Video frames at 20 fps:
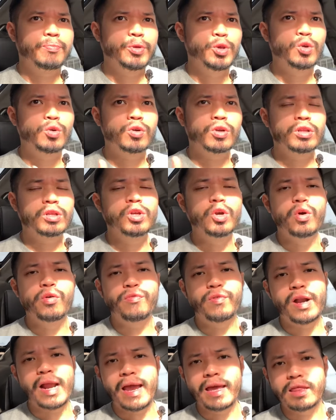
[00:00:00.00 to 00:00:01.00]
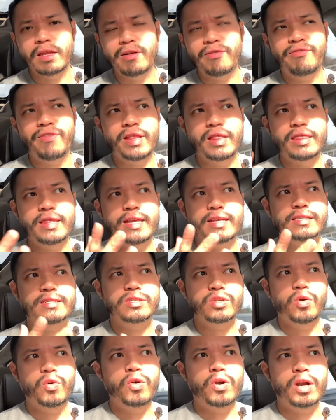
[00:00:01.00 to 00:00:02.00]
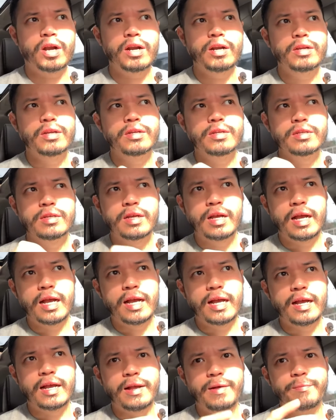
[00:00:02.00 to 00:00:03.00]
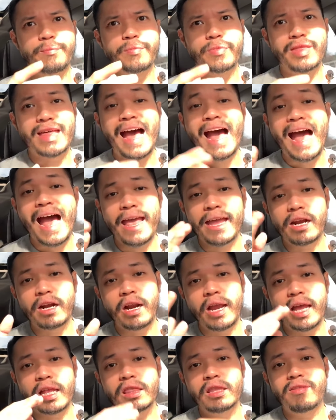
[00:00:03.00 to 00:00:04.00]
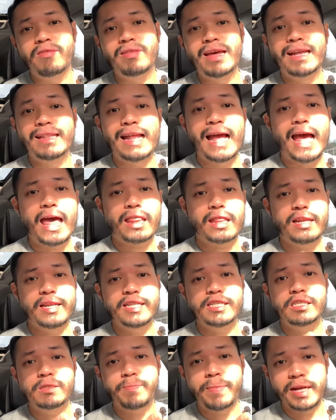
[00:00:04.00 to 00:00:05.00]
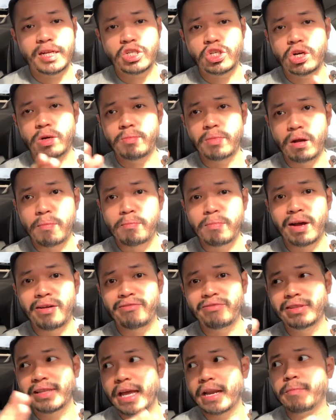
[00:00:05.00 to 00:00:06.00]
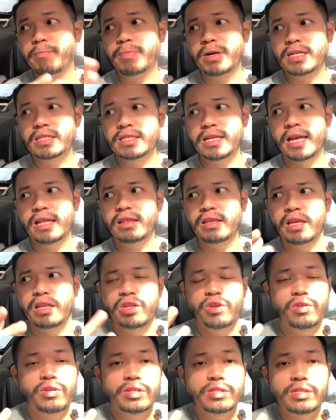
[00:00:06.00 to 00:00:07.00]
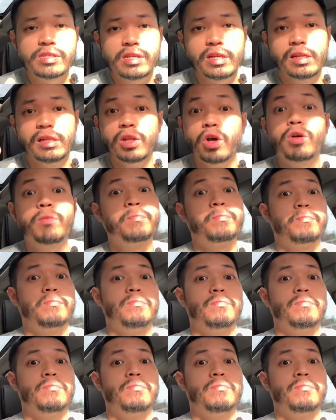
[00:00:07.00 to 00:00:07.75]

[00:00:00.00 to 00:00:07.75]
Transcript: you could go for either fitness or um, the higher end of that athlete spectrum above 10% and you could still look